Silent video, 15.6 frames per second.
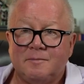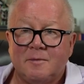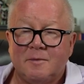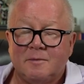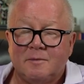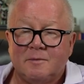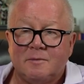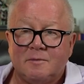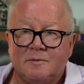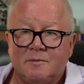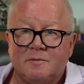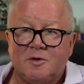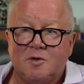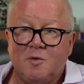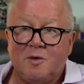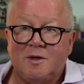Yeah.
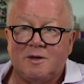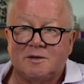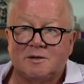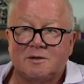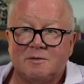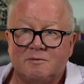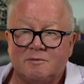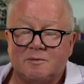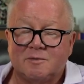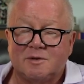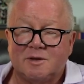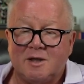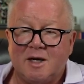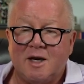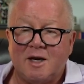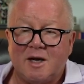2 weeks from
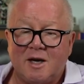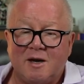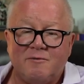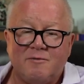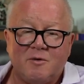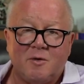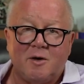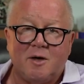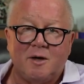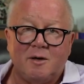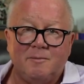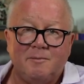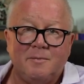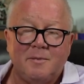tonight. I love you all.